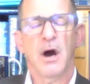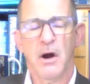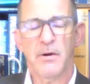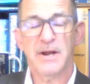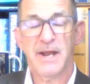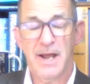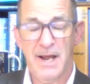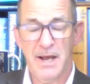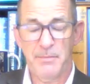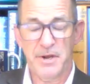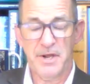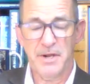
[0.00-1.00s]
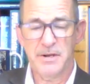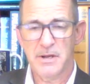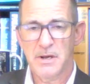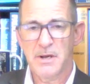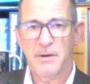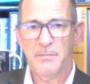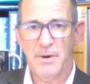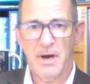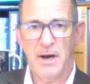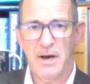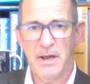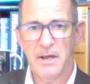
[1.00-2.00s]
are inhabited
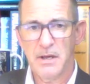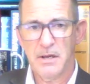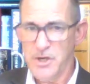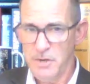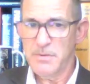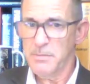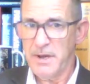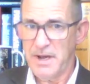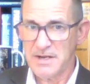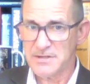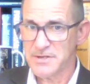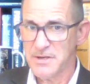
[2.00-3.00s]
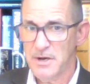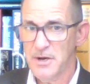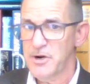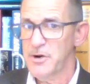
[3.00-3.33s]
by human beings